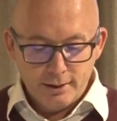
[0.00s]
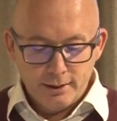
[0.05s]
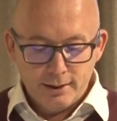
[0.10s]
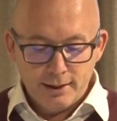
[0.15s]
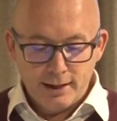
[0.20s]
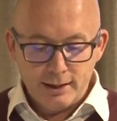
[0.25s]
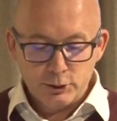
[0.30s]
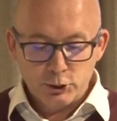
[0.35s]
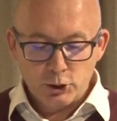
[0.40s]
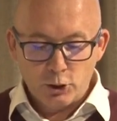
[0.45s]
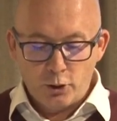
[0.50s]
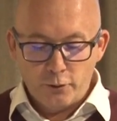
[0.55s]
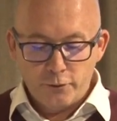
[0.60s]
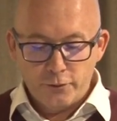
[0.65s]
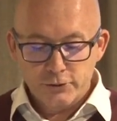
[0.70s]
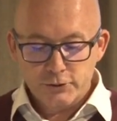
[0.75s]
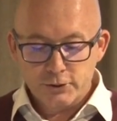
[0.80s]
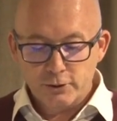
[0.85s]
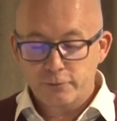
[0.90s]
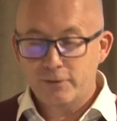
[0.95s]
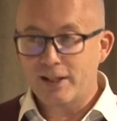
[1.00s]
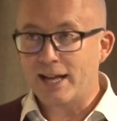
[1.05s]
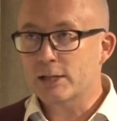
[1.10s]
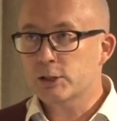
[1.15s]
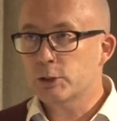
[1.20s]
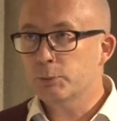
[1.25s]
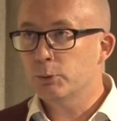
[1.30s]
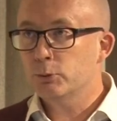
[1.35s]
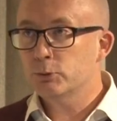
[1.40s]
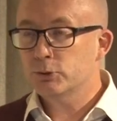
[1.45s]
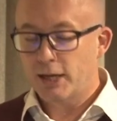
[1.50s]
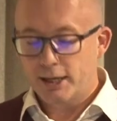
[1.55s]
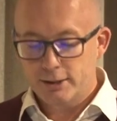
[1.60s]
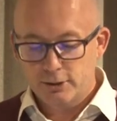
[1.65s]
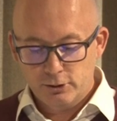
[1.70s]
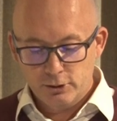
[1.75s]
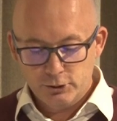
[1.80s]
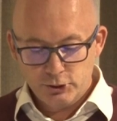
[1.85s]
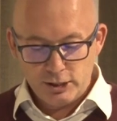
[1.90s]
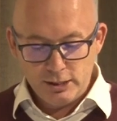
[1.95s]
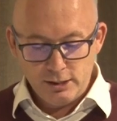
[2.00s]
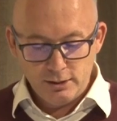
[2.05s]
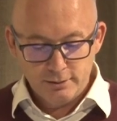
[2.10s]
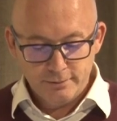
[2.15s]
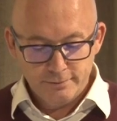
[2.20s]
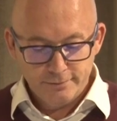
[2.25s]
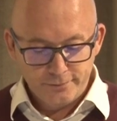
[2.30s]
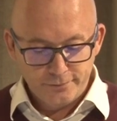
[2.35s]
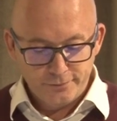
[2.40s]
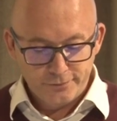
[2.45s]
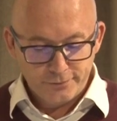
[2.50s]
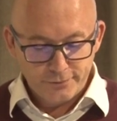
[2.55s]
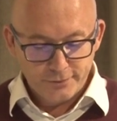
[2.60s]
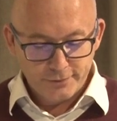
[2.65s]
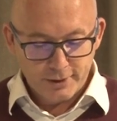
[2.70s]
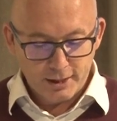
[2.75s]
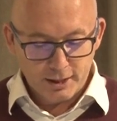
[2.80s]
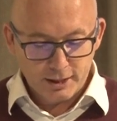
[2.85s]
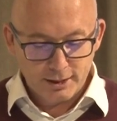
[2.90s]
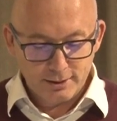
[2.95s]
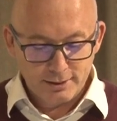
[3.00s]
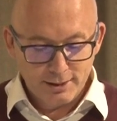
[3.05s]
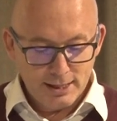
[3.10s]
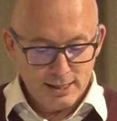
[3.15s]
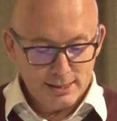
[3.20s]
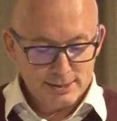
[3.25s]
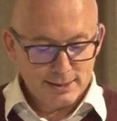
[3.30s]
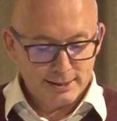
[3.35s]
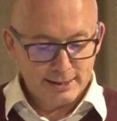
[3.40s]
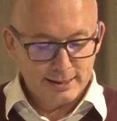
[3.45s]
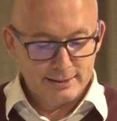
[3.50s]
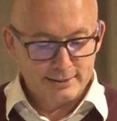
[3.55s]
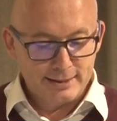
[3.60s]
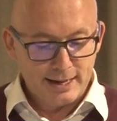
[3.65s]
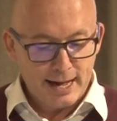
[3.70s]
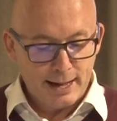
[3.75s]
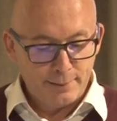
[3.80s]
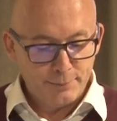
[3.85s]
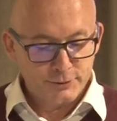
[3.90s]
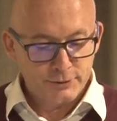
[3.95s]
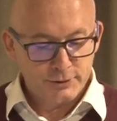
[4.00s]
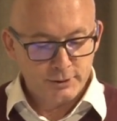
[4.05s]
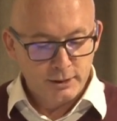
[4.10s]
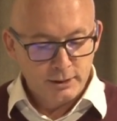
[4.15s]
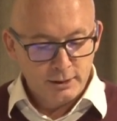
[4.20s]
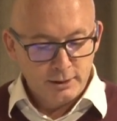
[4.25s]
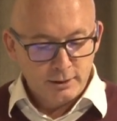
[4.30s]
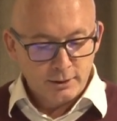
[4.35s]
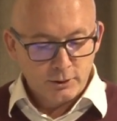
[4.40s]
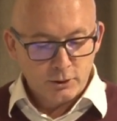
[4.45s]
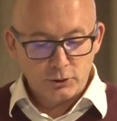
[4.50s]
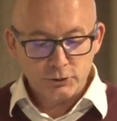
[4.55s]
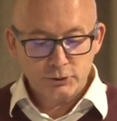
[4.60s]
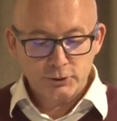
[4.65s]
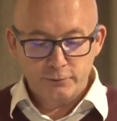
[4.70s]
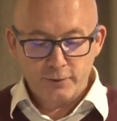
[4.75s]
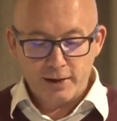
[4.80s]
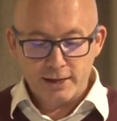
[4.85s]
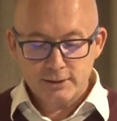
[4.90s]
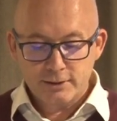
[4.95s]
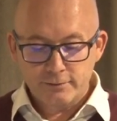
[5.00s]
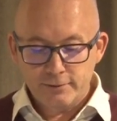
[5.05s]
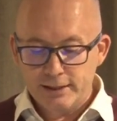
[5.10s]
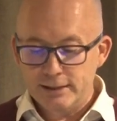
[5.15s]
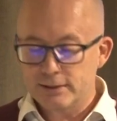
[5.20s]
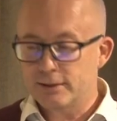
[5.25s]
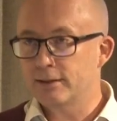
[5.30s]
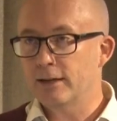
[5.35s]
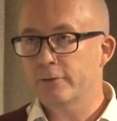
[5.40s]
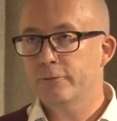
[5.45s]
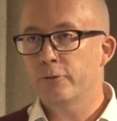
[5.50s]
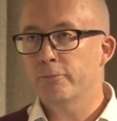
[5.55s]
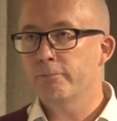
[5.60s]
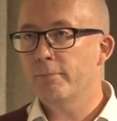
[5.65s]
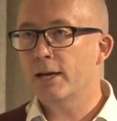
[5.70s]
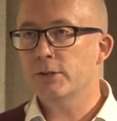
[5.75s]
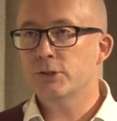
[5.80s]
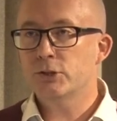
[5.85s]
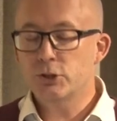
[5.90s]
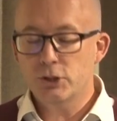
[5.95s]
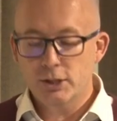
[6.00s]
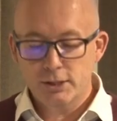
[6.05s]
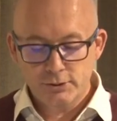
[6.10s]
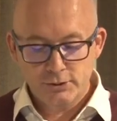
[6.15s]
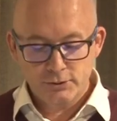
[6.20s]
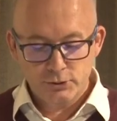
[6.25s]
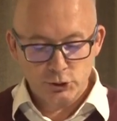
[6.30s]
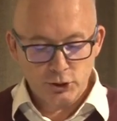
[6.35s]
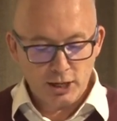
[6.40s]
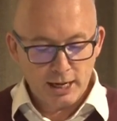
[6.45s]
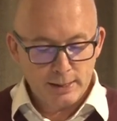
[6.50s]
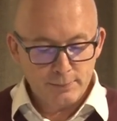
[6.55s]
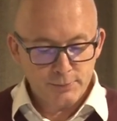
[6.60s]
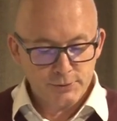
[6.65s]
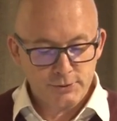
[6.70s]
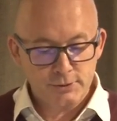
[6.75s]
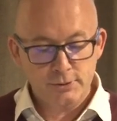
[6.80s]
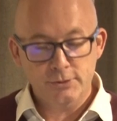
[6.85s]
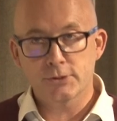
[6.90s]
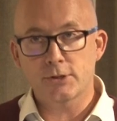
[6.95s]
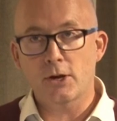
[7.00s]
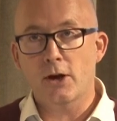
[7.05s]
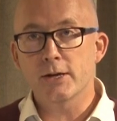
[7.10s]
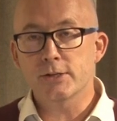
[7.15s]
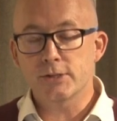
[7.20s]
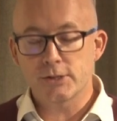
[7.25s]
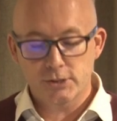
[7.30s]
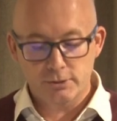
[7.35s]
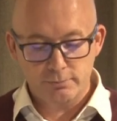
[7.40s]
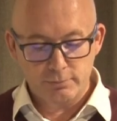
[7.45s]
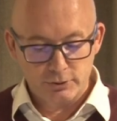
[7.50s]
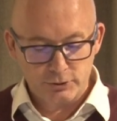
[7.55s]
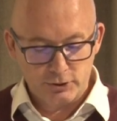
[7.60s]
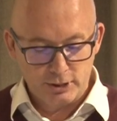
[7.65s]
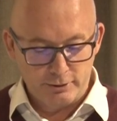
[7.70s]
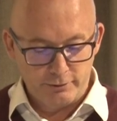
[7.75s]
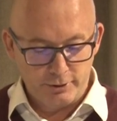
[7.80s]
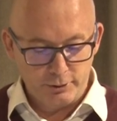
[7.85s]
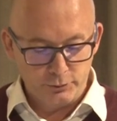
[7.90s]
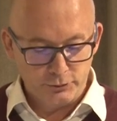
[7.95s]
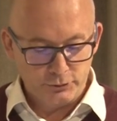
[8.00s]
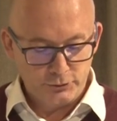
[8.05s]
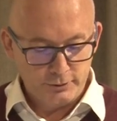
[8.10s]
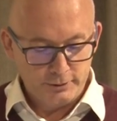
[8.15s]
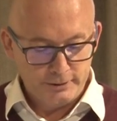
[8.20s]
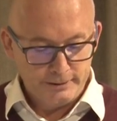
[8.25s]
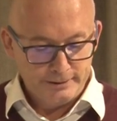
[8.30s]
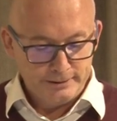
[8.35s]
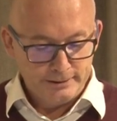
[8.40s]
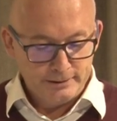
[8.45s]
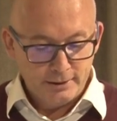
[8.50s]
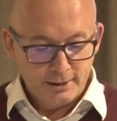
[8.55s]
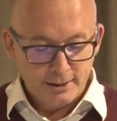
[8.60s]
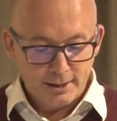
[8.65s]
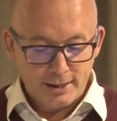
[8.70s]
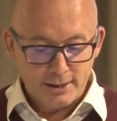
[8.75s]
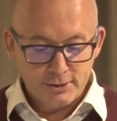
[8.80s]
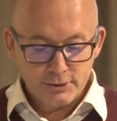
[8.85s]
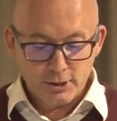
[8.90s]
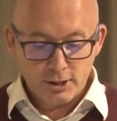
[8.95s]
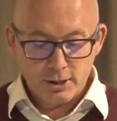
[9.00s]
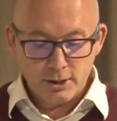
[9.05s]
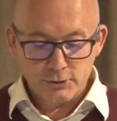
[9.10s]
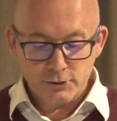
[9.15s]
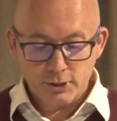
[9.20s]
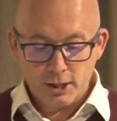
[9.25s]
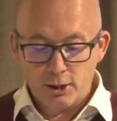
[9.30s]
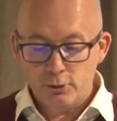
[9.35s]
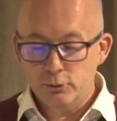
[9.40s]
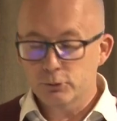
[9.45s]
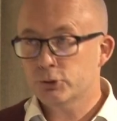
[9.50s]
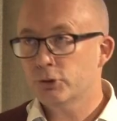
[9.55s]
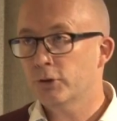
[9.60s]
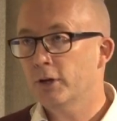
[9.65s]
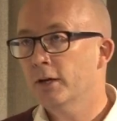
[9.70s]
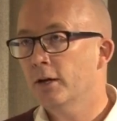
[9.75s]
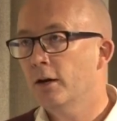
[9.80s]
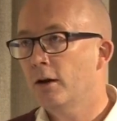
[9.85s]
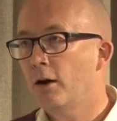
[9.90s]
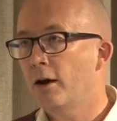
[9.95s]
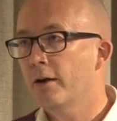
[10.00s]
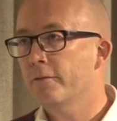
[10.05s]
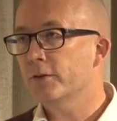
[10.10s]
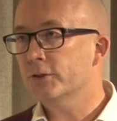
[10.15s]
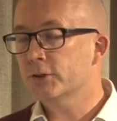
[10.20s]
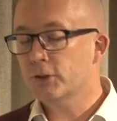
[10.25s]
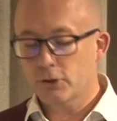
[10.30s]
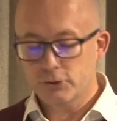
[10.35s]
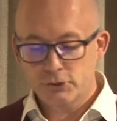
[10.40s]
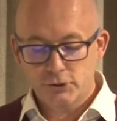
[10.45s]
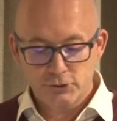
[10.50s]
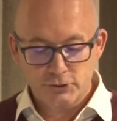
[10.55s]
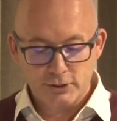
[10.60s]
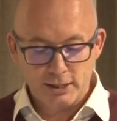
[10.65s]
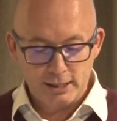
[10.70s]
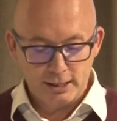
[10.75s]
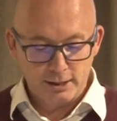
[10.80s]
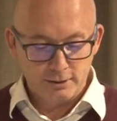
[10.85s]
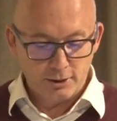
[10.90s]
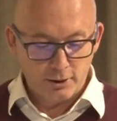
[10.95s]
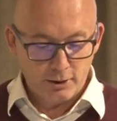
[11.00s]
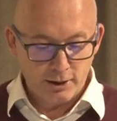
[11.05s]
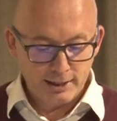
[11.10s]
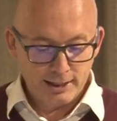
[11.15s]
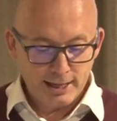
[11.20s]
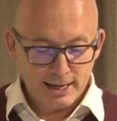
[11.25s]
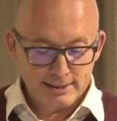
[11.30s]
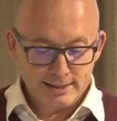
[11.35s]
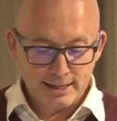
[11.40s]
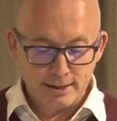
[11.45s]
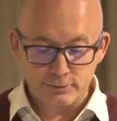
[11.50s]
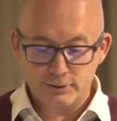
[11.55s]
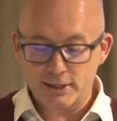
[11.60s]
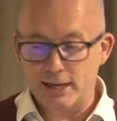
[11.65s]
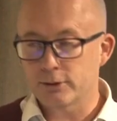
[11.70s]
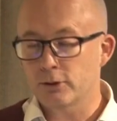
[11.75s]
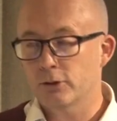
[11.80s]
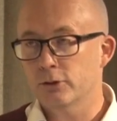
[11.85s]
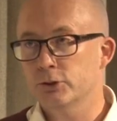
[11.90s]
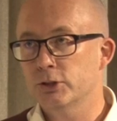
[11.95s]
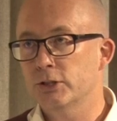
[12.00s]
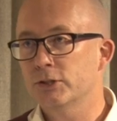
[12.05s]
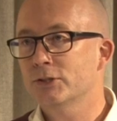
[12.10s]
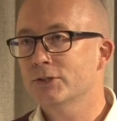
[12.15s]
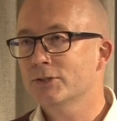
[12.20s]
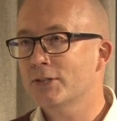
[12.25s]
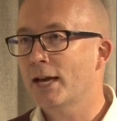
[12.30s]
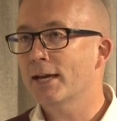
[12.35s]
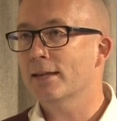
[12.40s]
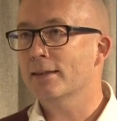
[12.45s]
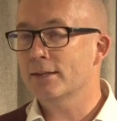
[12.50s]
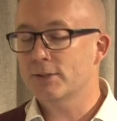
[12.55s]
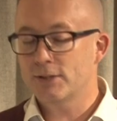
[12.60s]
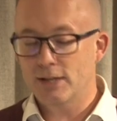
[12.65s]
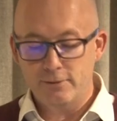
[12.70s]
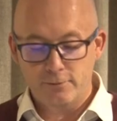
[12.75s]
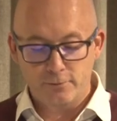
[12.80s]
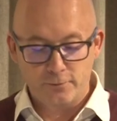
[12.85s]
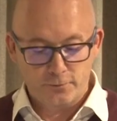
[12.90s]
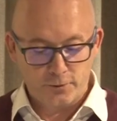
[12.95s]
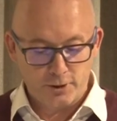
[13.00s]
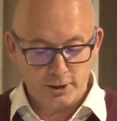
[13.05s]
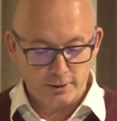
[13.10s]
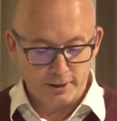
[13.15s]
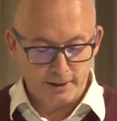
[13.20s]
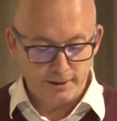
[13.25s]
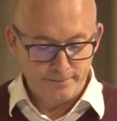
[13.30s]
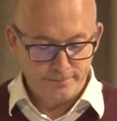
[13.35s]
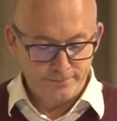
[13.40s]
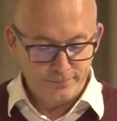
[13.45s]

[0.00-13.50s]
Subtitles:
Inkjet offers a flexible technology that can easily adapt cost-effectively to different messages, shapes, sizes and materials. And Xaar's ultra high viscosity and high laydown technologies take this even further.